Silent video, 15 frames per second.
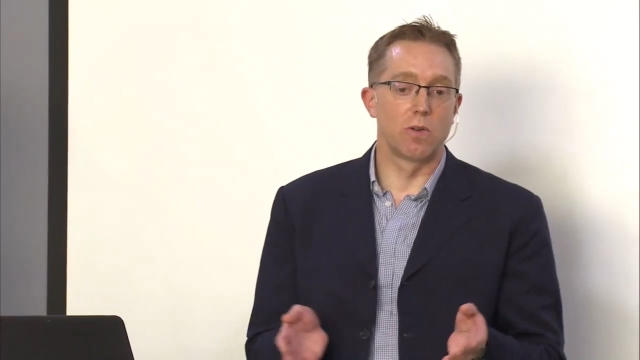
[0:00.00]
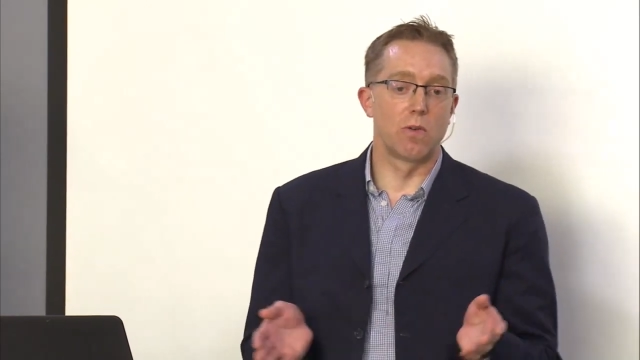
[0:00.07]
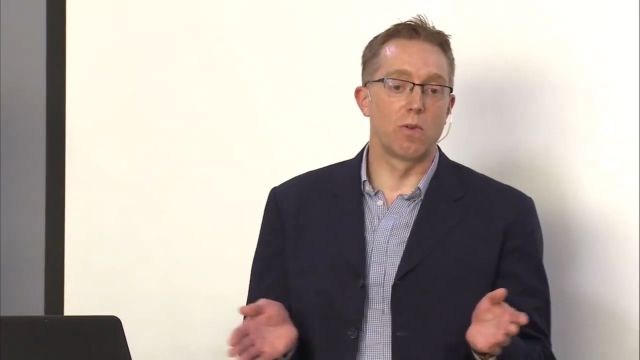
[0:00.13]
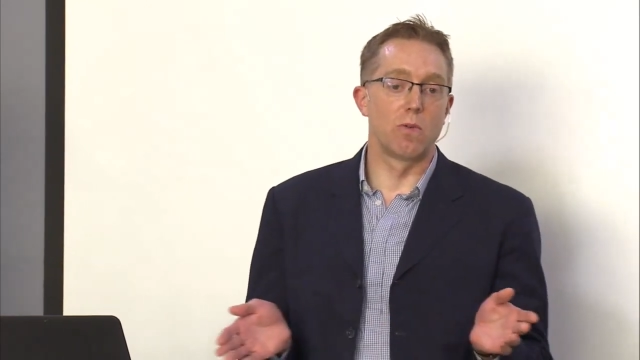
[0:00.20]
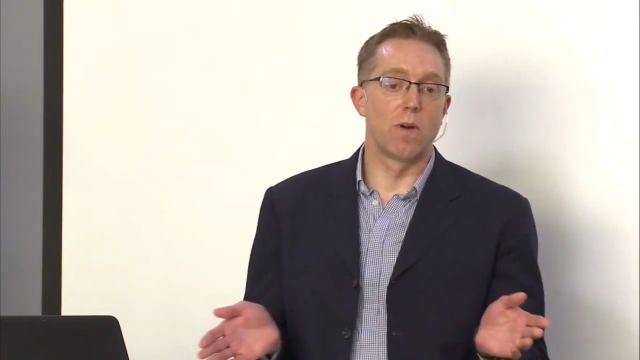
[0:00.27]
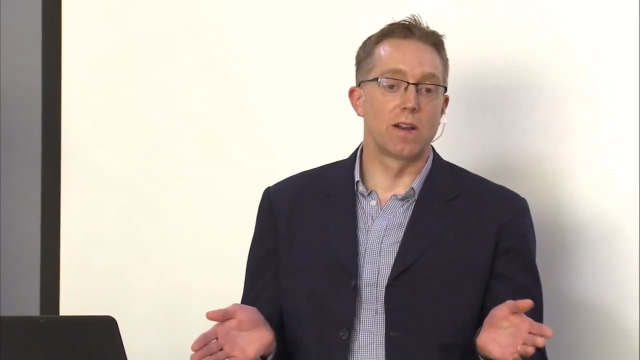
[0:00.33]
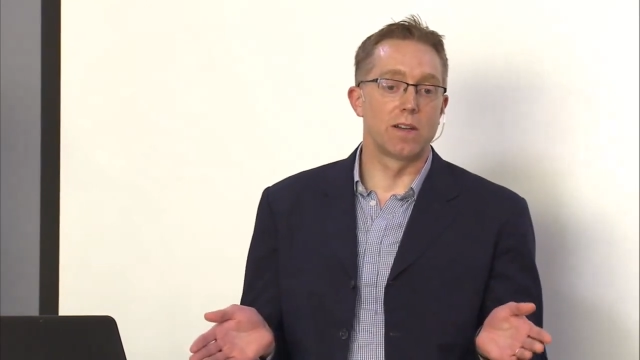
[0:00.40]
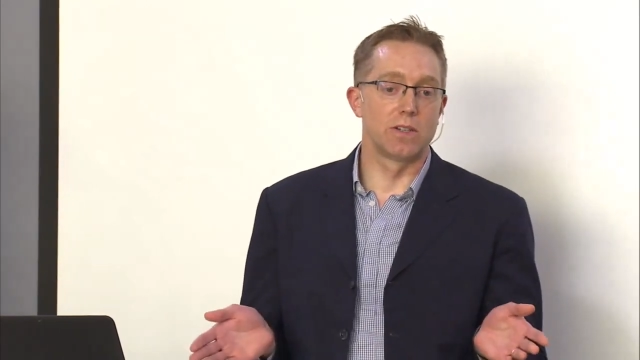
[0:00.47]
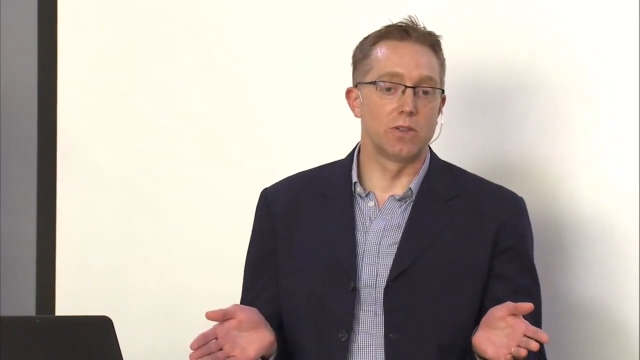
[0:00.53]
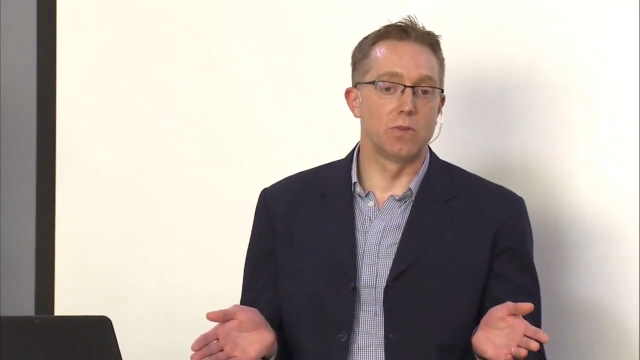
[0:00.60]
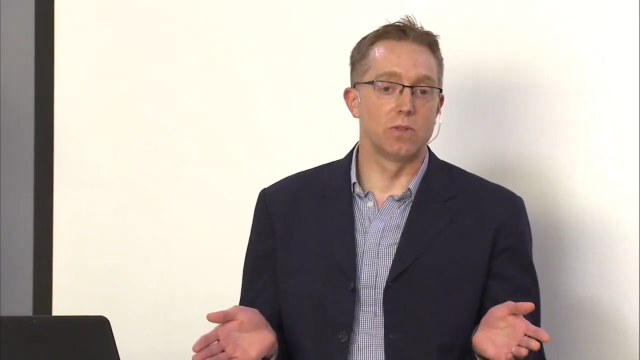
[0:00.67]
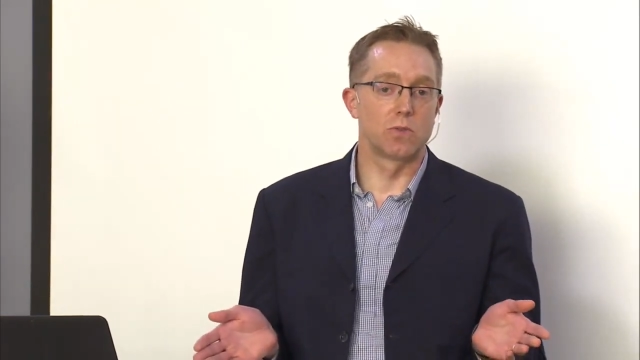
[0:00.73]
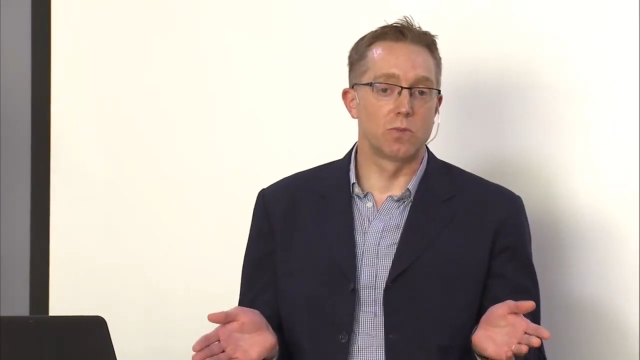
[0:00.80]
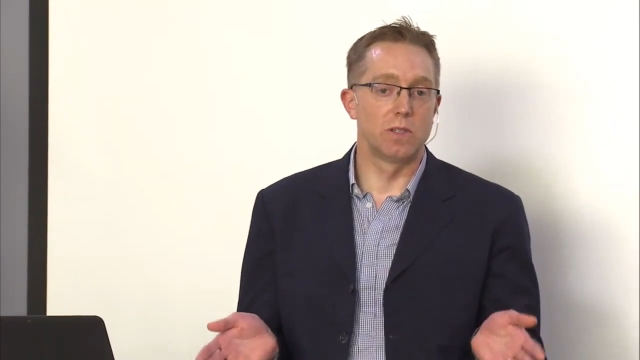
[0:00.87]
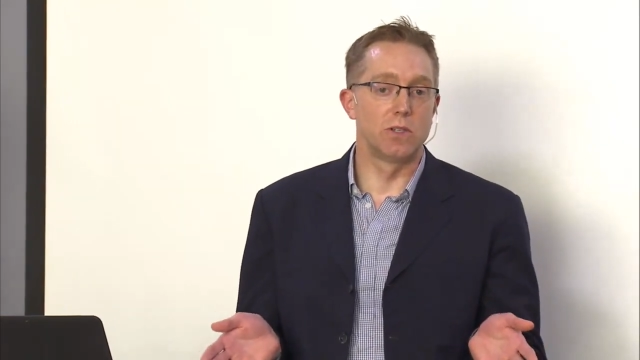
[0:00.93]
What we want to
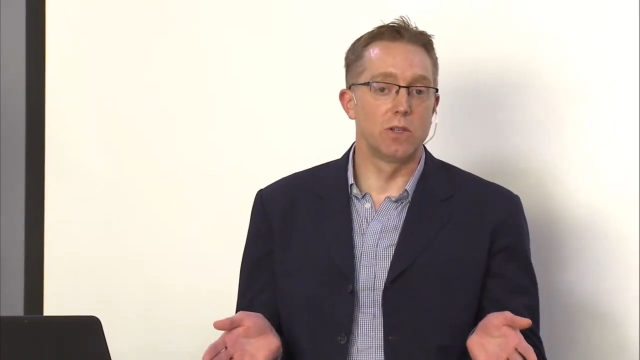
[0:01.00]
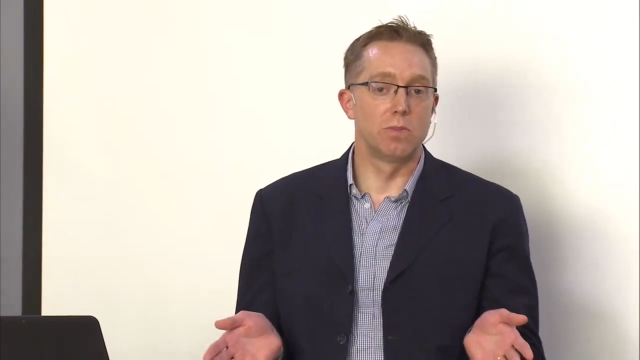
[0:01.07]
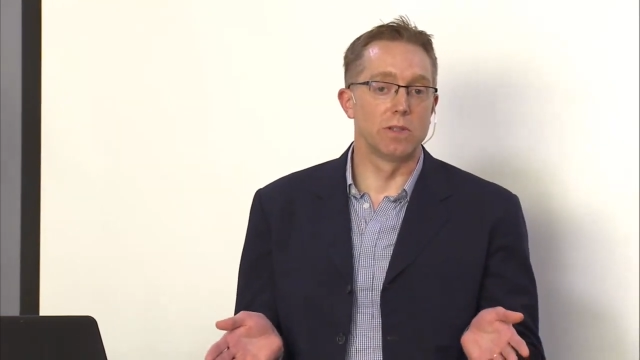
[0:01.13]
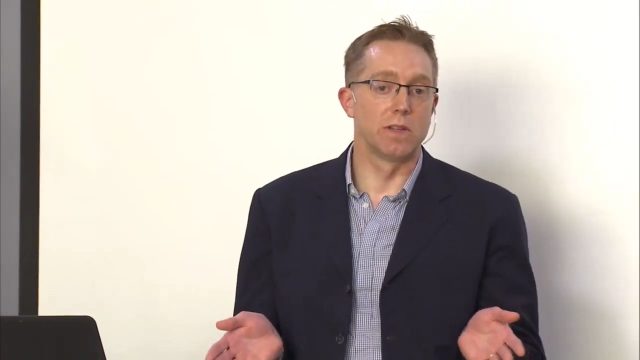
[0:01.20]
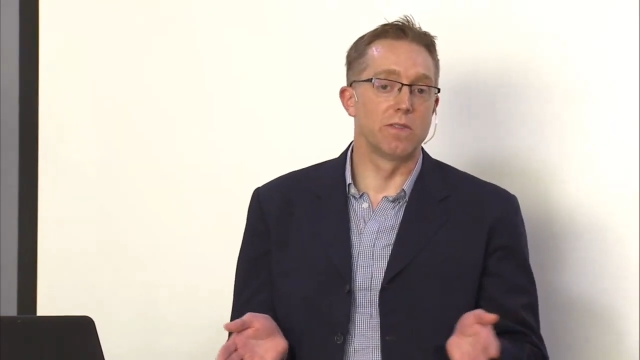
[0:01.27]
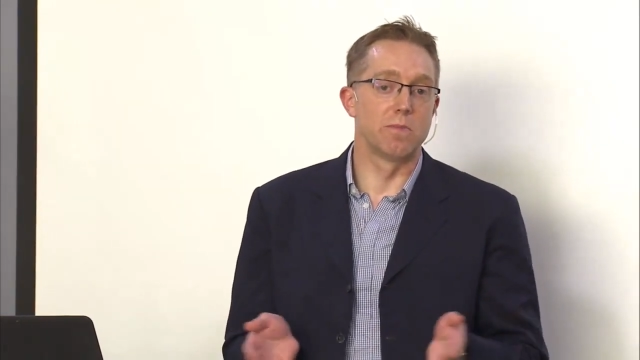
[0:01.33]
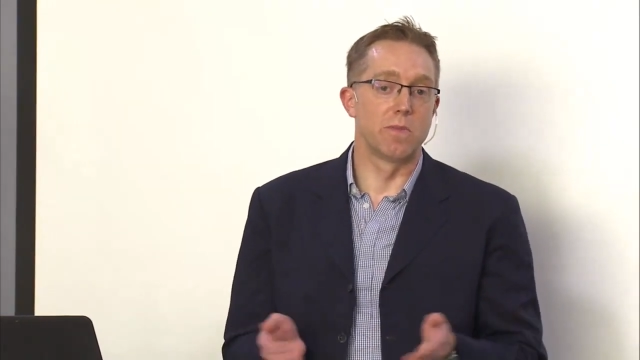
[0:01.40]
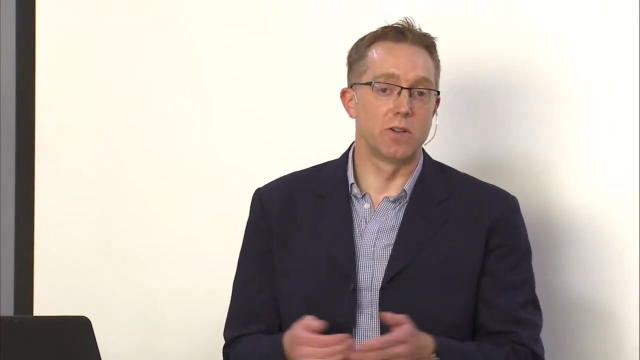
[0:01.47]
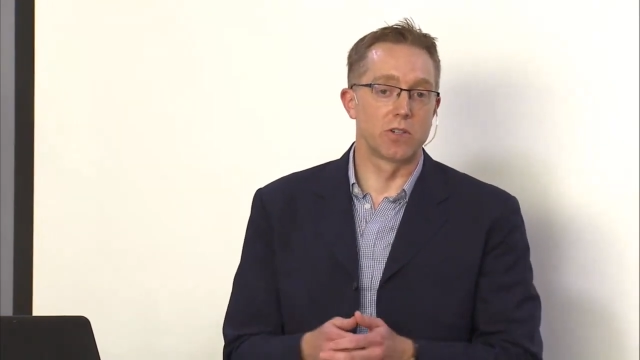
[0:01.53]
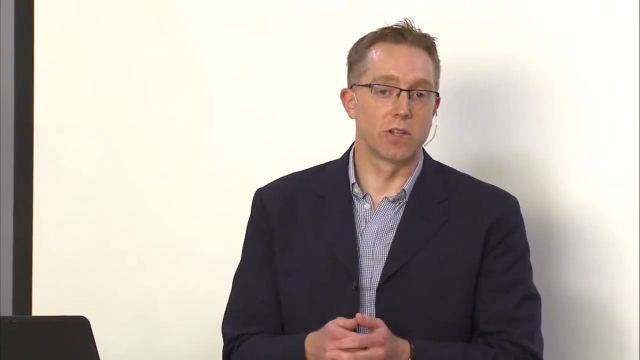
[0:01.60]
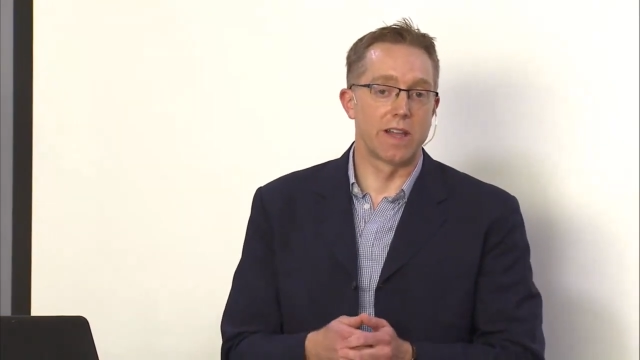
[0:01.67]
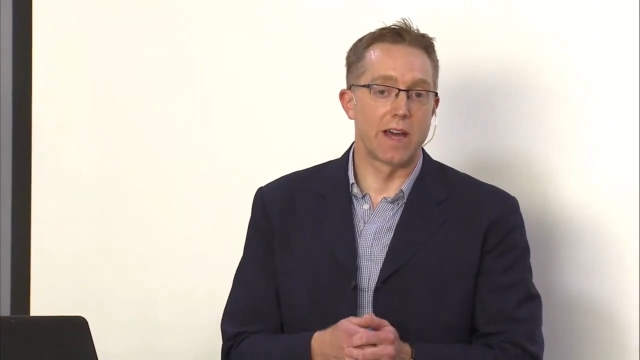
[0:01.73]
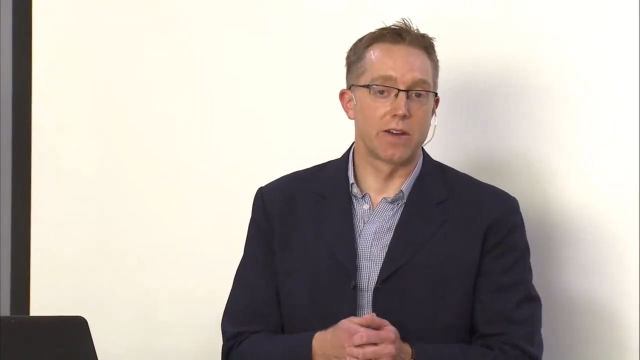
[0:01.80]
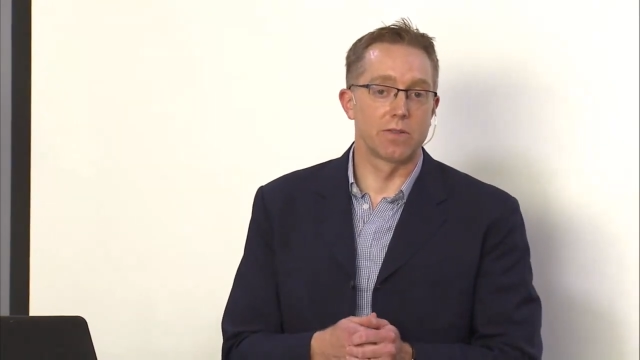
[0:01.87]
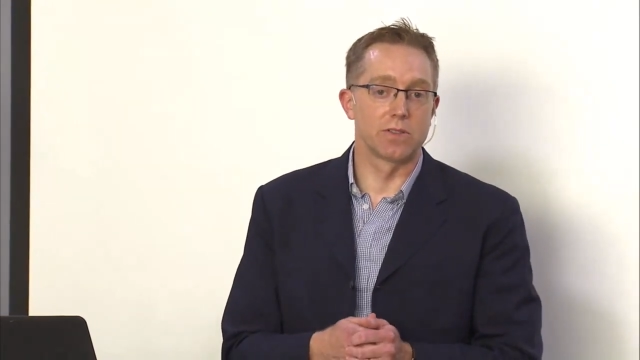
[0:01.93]
do is we do believe in a
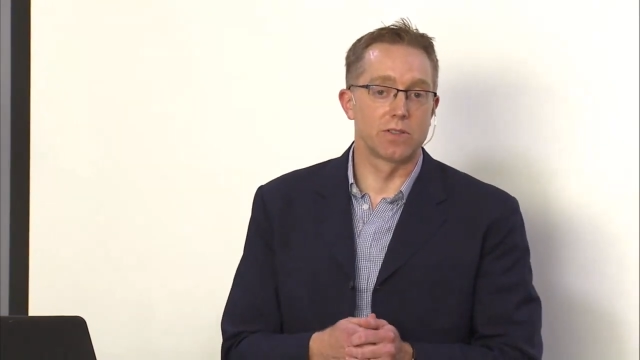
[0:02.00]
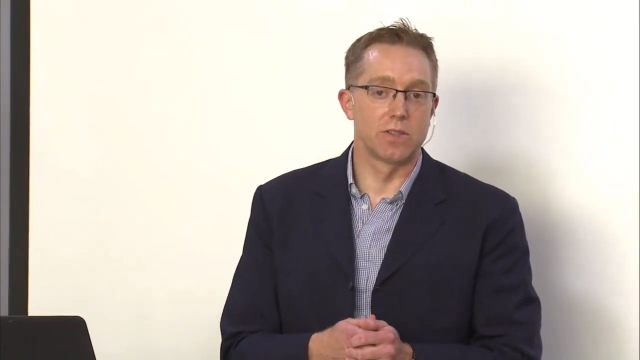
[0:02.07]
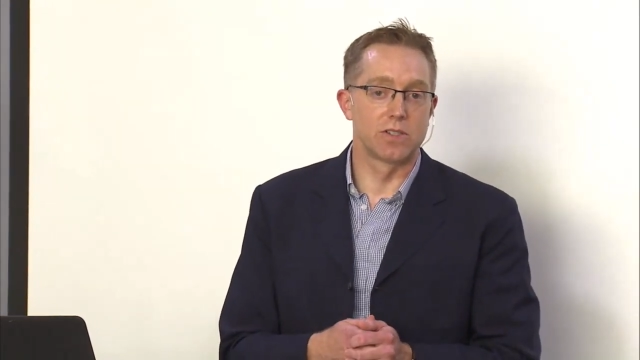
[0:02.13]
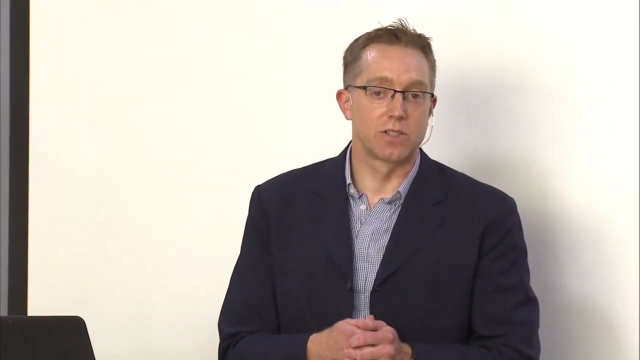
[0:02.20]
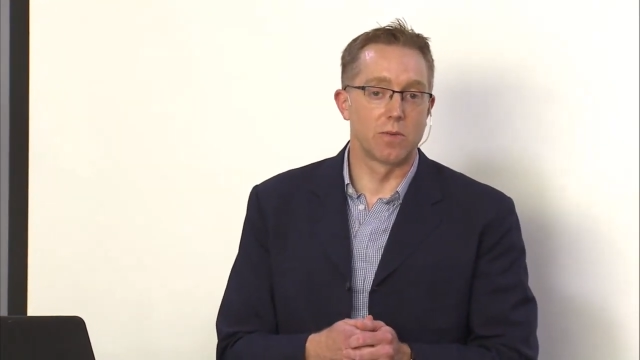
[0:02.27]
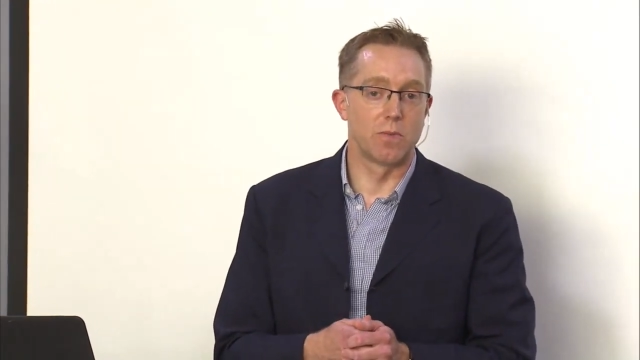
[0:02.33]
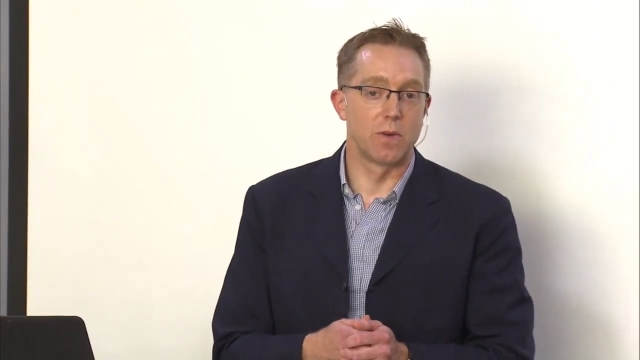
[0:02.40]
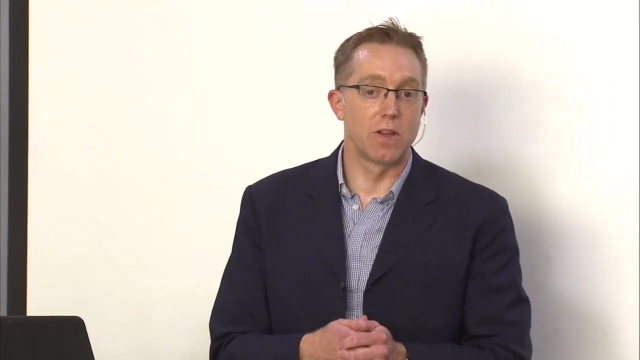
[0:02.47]
multilateral system.